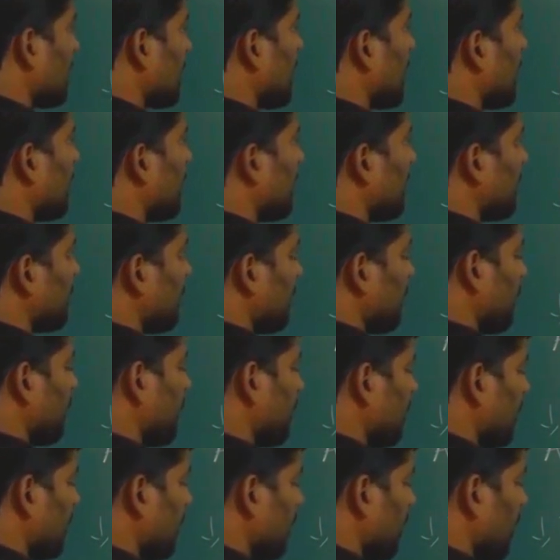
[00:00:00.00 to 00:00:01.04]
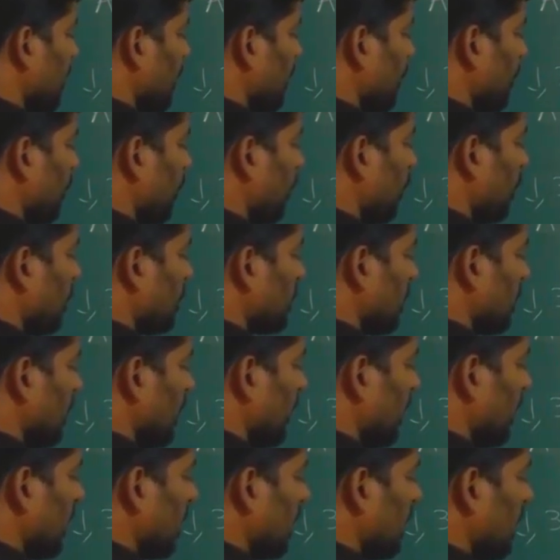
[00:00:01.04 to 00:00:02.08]
gap between what? Fourth
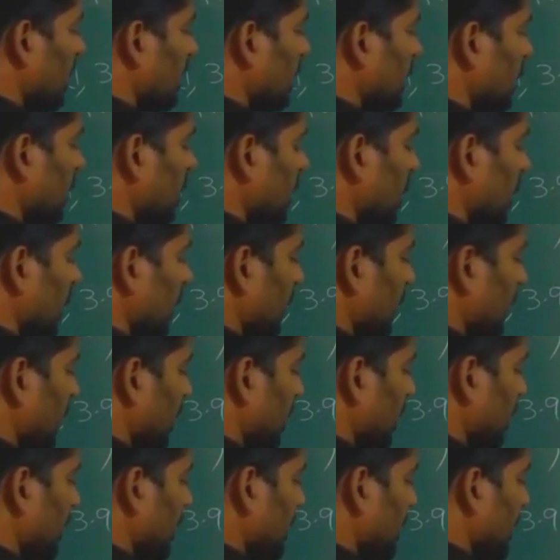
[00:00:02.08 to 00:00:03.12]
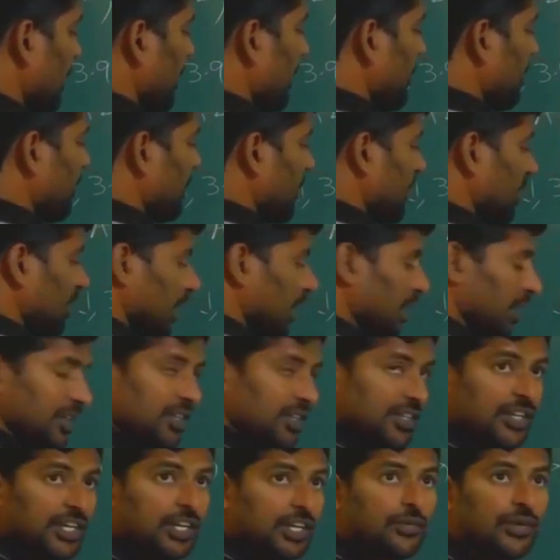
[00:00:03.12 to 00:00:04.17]
level and the third level. The
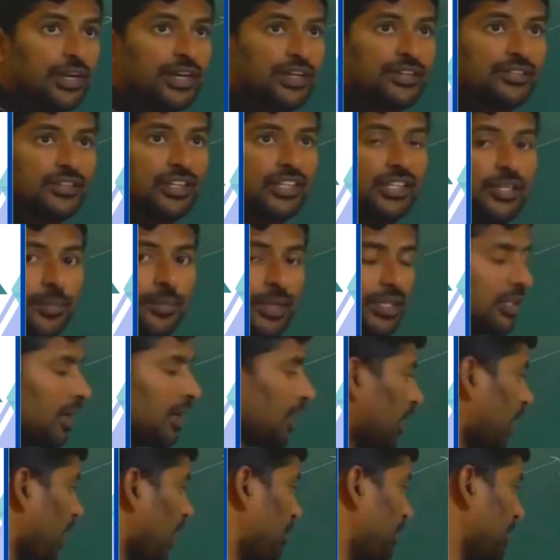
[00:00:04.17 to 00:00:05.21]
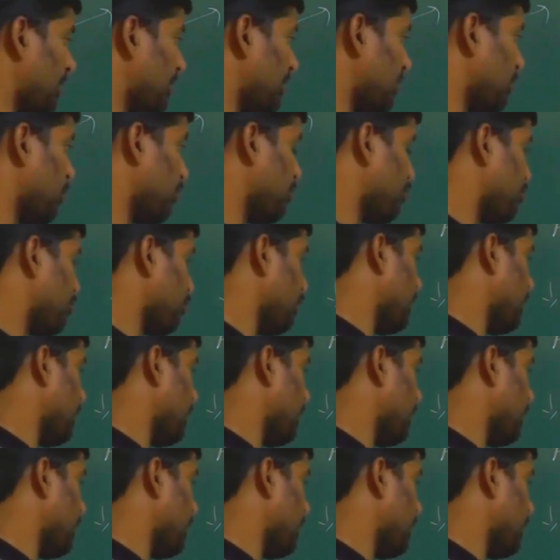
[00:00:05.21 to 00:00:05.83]
energy required is nothing but the gap between those two